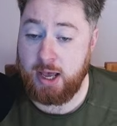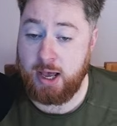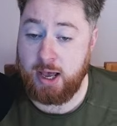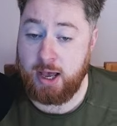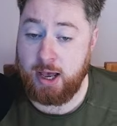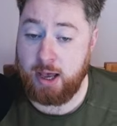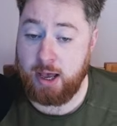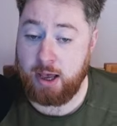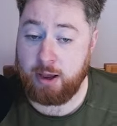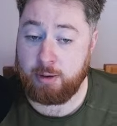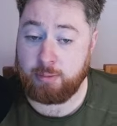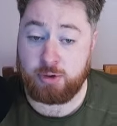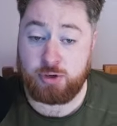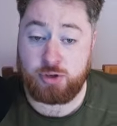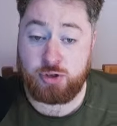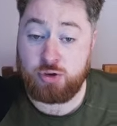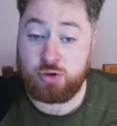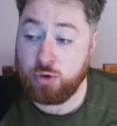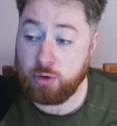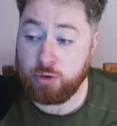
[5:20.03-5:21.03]
There's
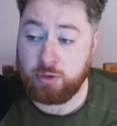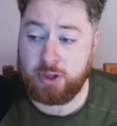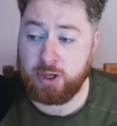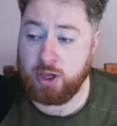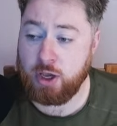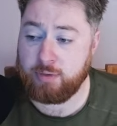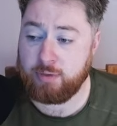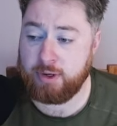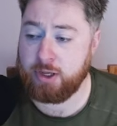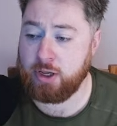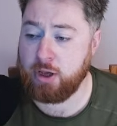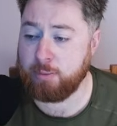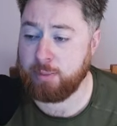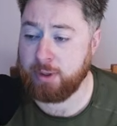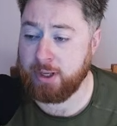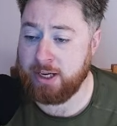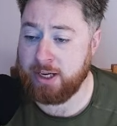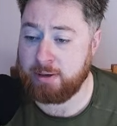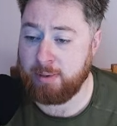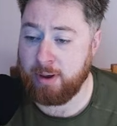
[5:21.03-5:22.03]
nothing overly
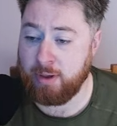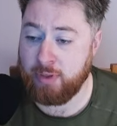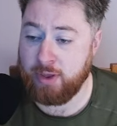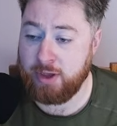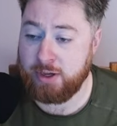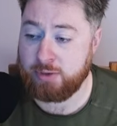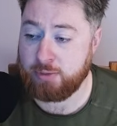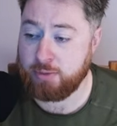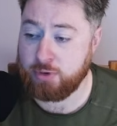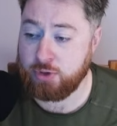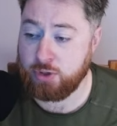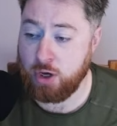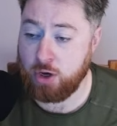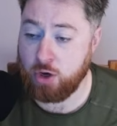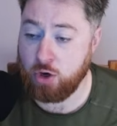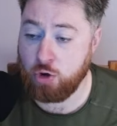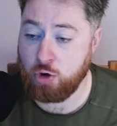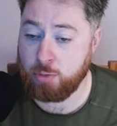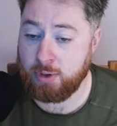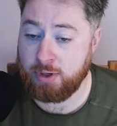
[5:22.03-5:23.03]
complicated about this. We've just got a
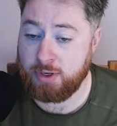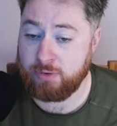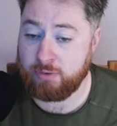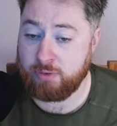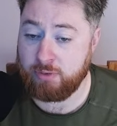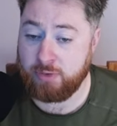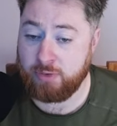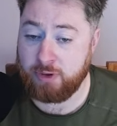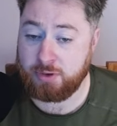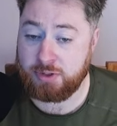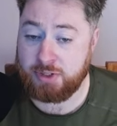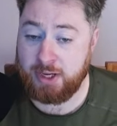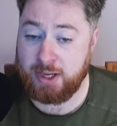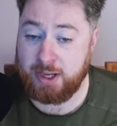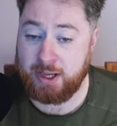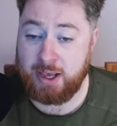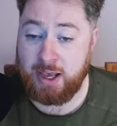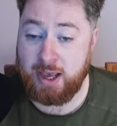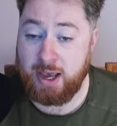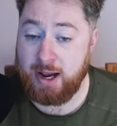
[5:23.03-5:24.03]
couple of different fields in here.
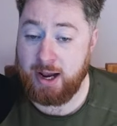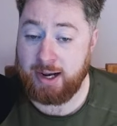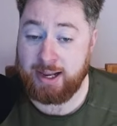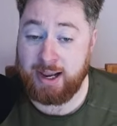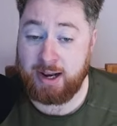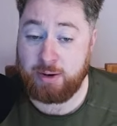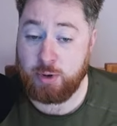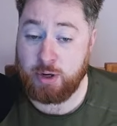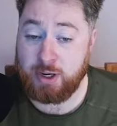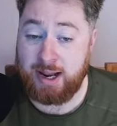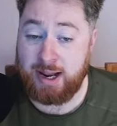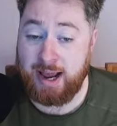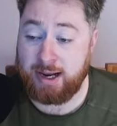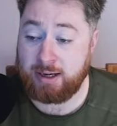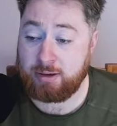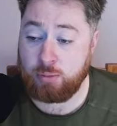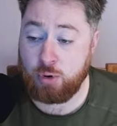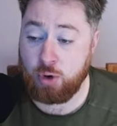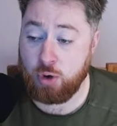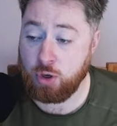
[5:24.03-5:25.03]
And again, we could add
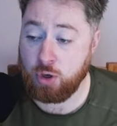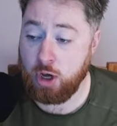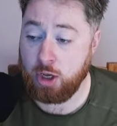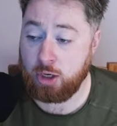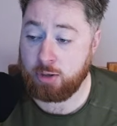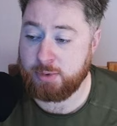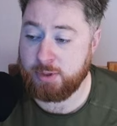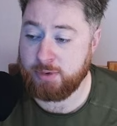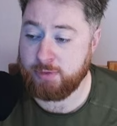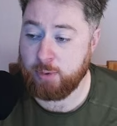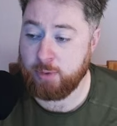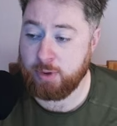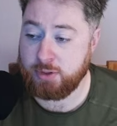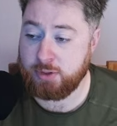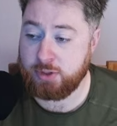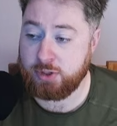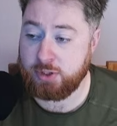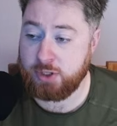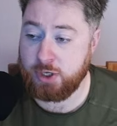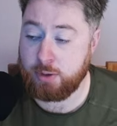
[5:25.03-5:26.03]
more columns if we
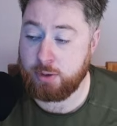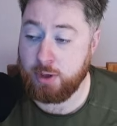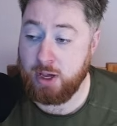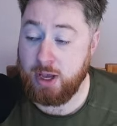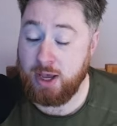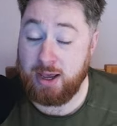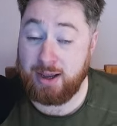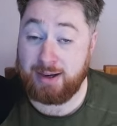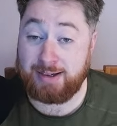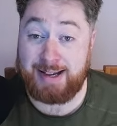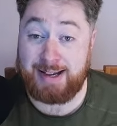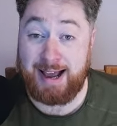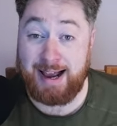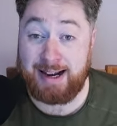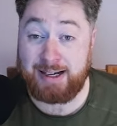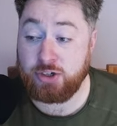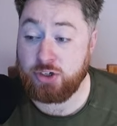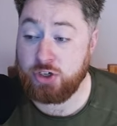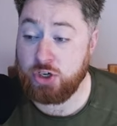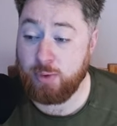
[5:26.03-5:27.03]
wanted to. To add a
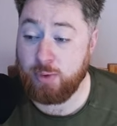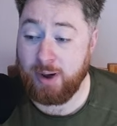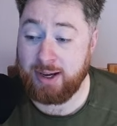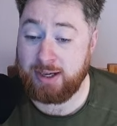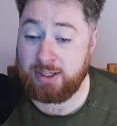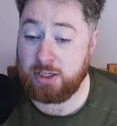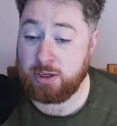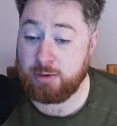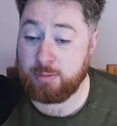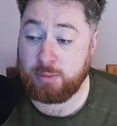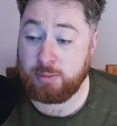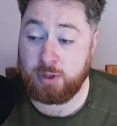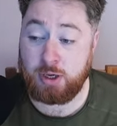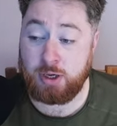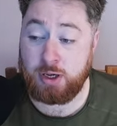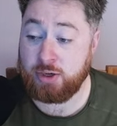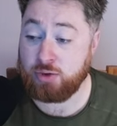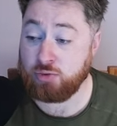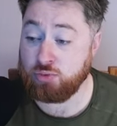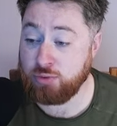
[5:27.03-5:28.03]
new item
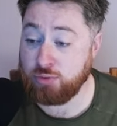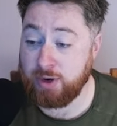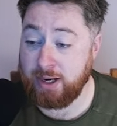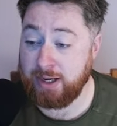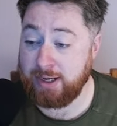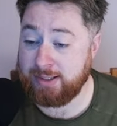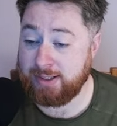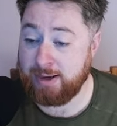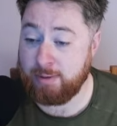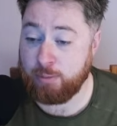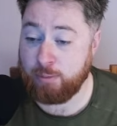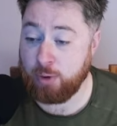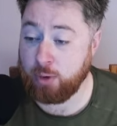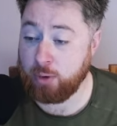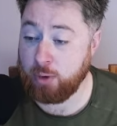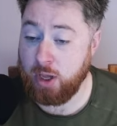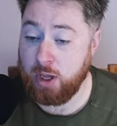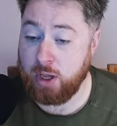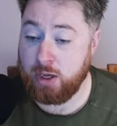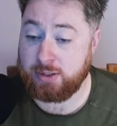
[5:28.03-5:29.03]
is really simple.
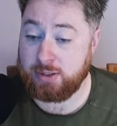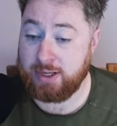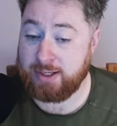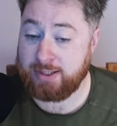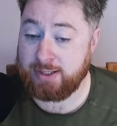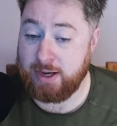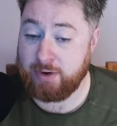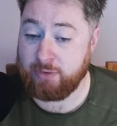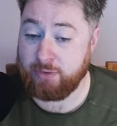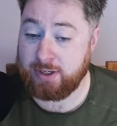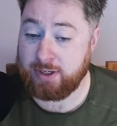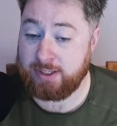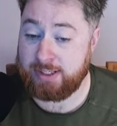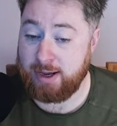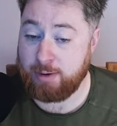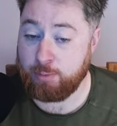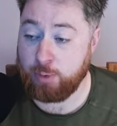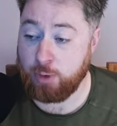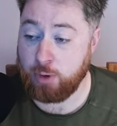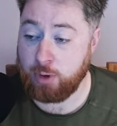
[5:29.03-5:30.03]
So let's say, for
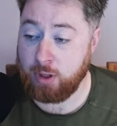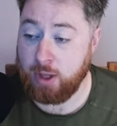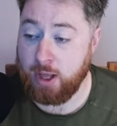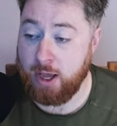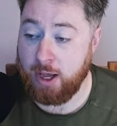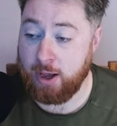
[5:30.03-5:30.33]
example,